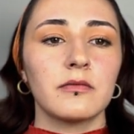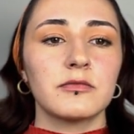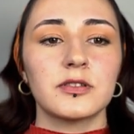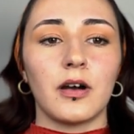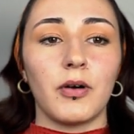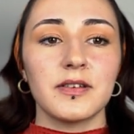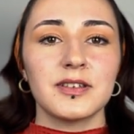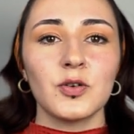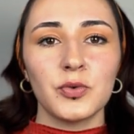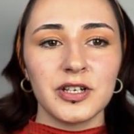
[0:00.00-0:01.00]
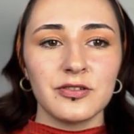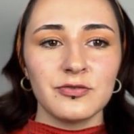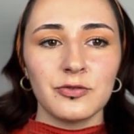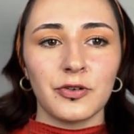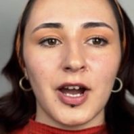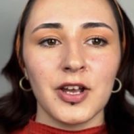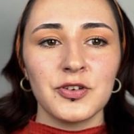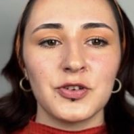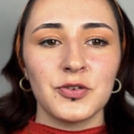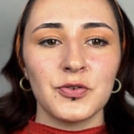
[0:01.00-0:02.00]
So I think we can try
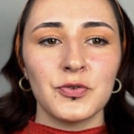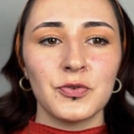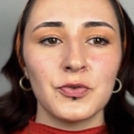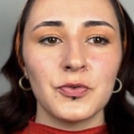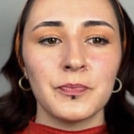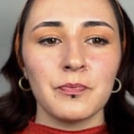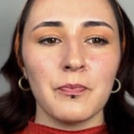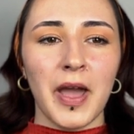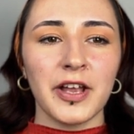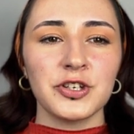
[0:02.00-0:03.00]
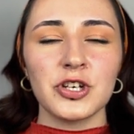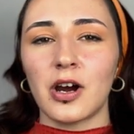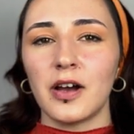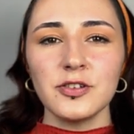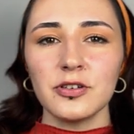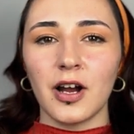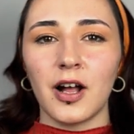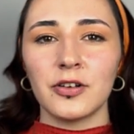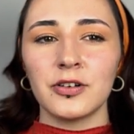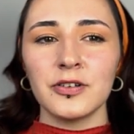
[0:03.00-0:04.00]
to match other
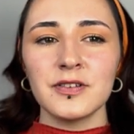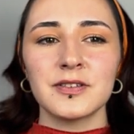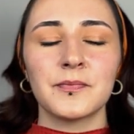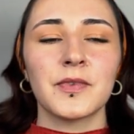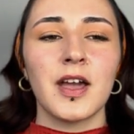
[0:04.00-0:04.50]
colors